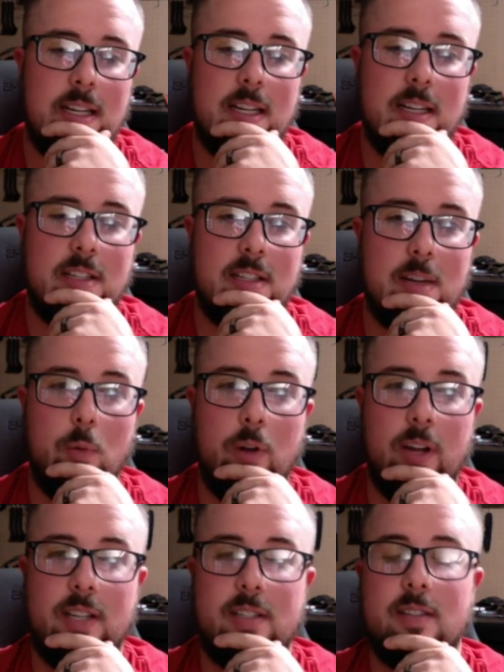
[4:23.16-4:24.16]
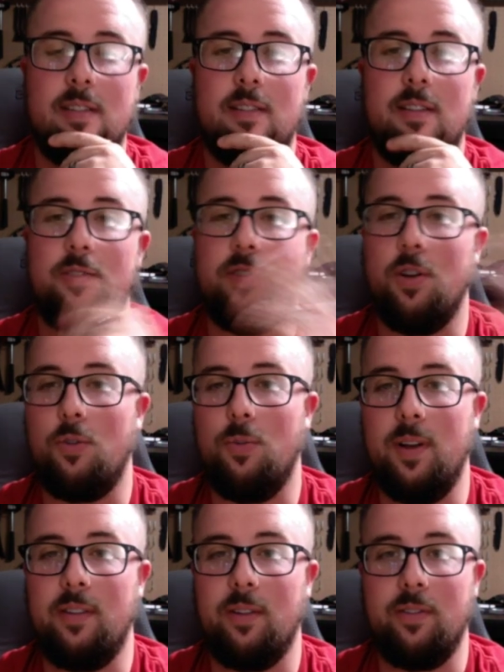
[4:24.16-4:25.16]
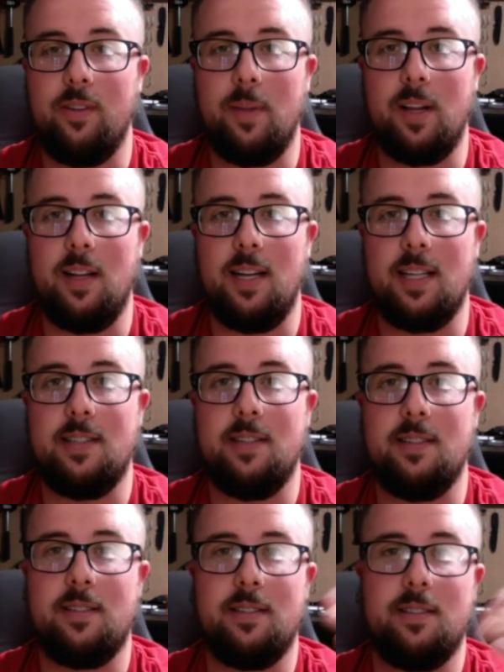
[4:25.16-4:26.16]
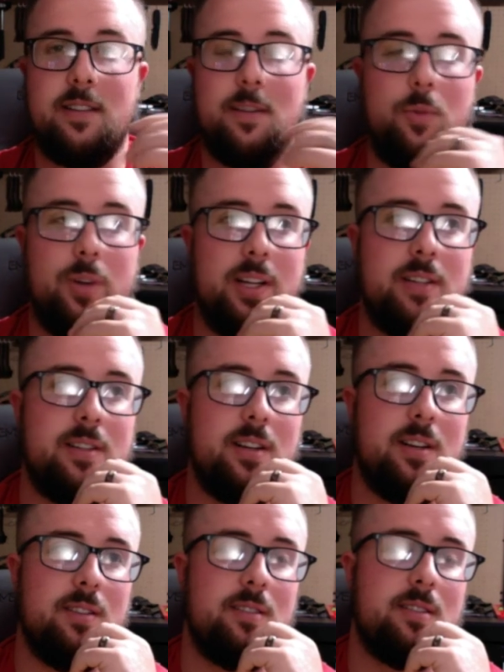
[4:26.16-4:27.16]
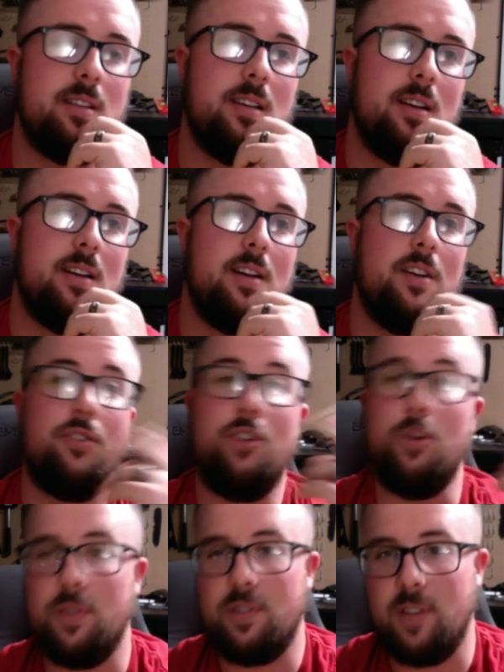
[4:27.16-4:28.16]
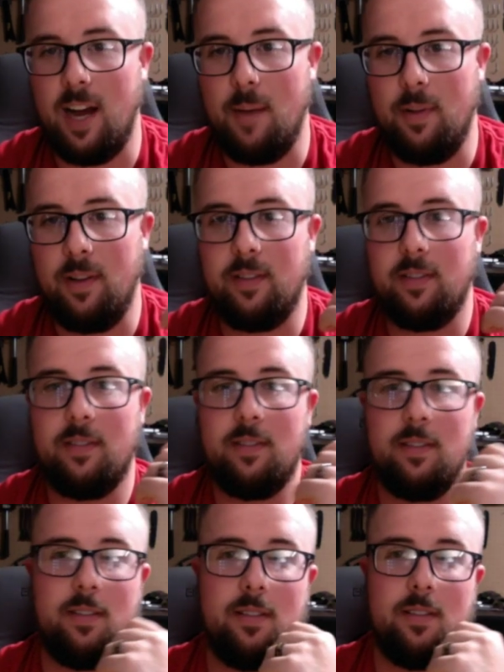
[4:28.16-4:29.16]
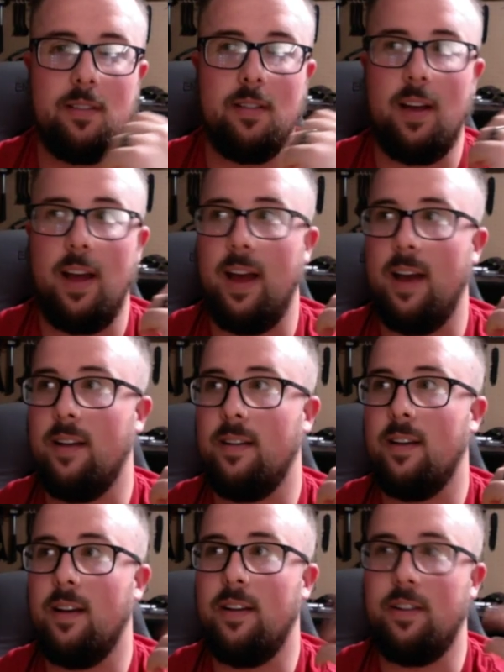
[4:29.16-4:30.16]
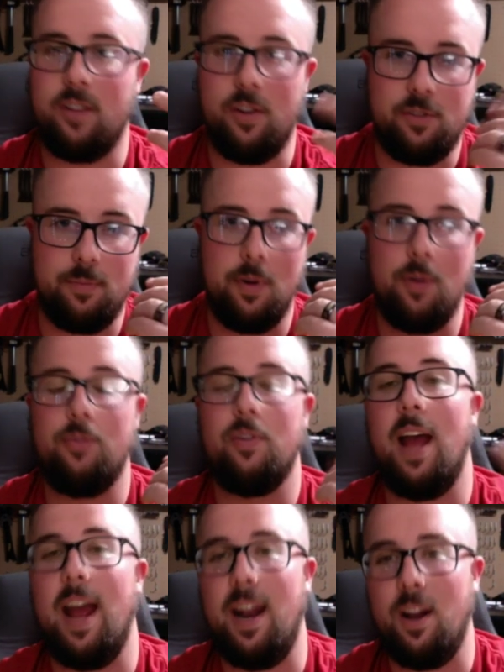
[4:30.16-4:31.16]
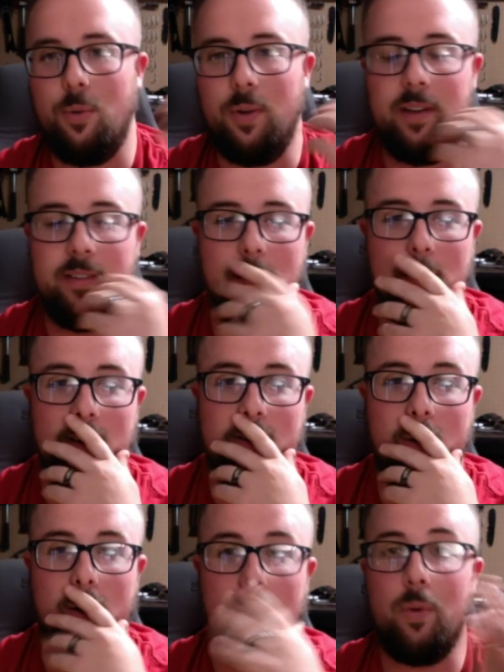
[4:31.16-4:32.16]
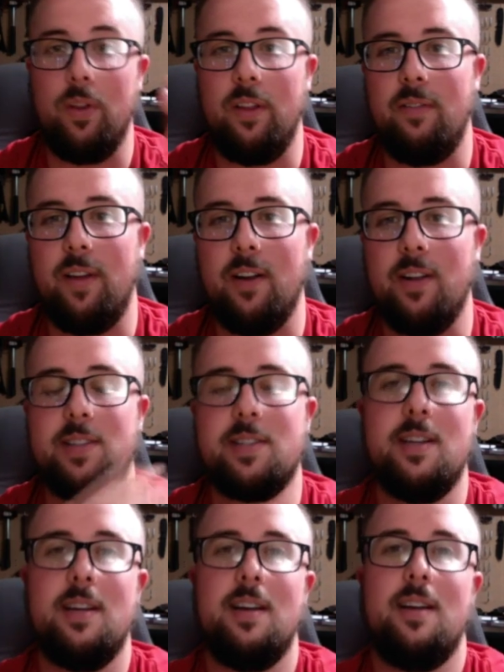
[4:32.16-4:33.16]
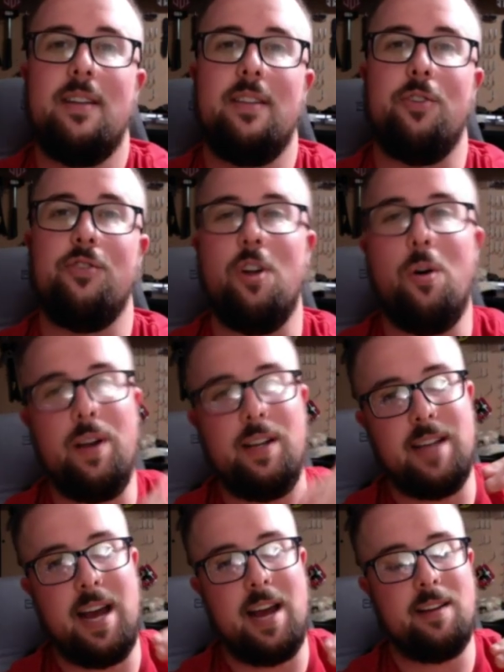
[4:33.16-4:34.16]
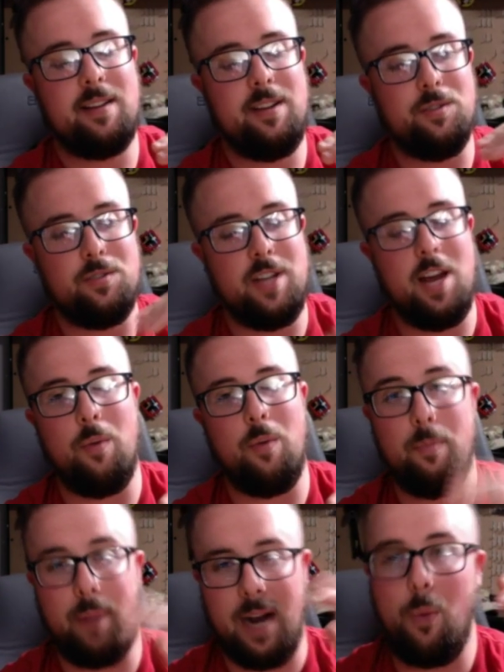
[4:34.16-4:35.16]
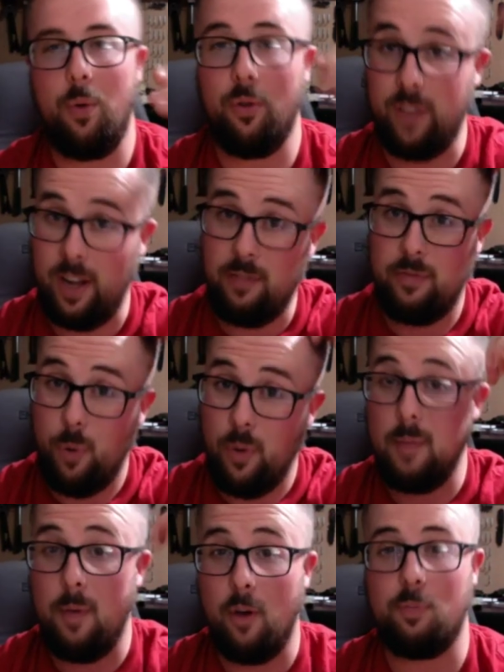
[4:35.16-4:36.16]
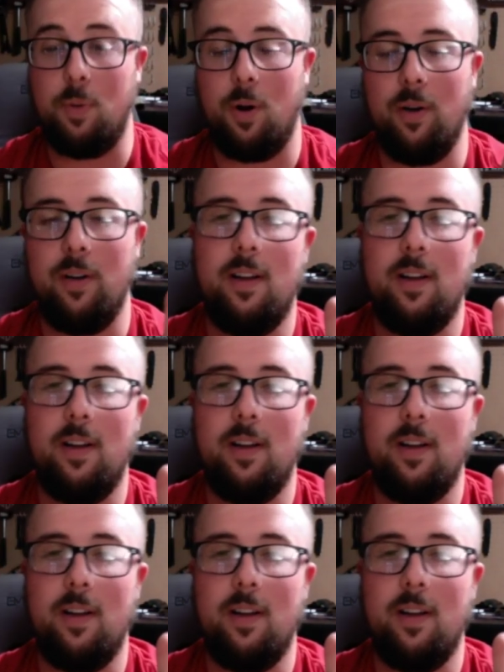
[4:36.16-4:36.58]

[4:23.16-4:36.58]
Some weeks, there's no quiz on some of the classes. Some weeks, there's 2 assignments and a discussion post and a quiz. So it really varies. There's no exact, set one. But I will say, for the most part,